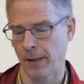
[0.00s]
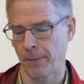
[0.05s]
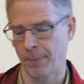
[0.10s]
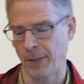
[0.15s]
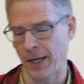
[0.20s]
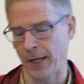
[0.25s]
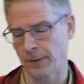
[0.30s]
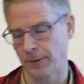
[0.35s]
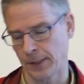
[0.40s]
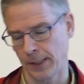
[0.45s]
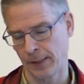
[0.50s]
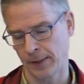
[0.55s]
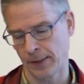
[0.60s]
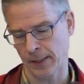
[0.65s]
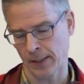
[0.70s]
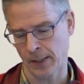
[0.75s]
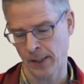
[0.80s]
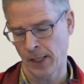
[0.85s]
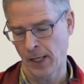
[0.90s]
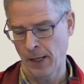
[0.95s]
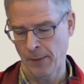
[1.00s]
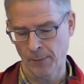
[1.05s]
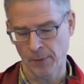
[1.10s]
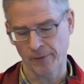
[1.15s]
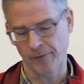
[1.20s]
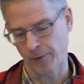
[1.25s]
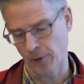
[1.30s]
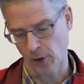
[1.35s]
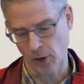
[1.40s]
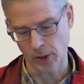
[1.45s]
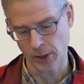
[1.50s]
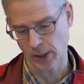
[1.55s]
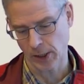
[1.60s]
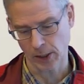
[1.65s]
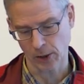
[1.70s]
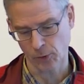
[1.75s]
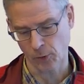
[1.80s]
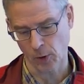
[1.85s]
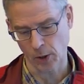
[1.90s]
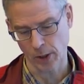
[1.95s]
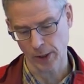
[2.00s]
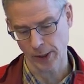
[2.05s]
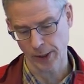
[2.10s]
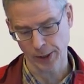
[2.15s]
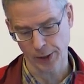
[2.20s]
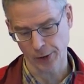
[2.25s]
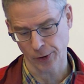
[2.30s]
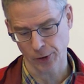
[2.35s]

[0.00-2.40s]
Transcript: pass either morphological quality